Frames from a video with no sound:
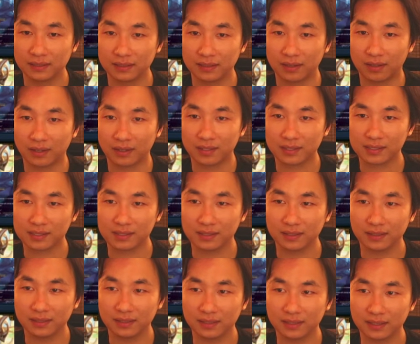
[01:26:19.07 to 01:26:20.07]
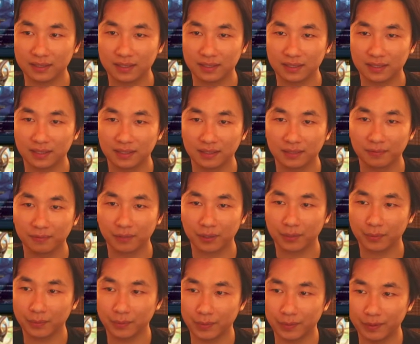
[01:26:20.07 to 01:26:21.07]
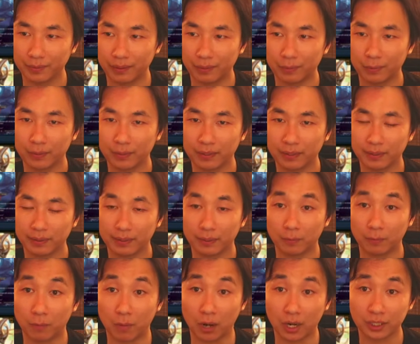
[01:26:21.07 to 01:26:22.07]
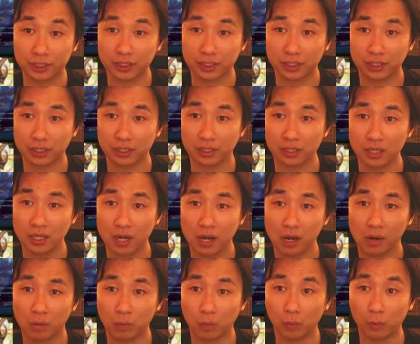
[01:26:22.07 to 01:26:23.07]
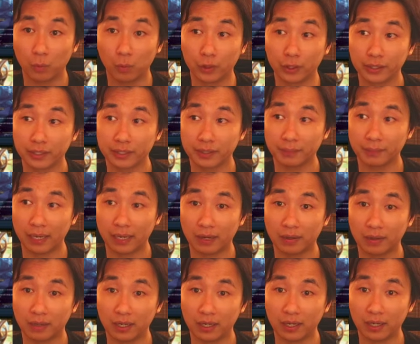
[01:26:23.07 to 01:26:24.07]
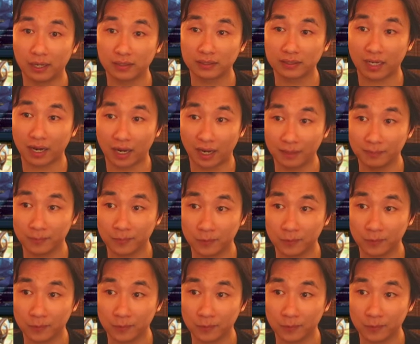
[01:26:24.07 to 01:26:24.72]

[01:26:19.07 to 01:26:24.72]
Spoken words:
honestly, what are we worried about? We're worried about Watcher. We're worried about Time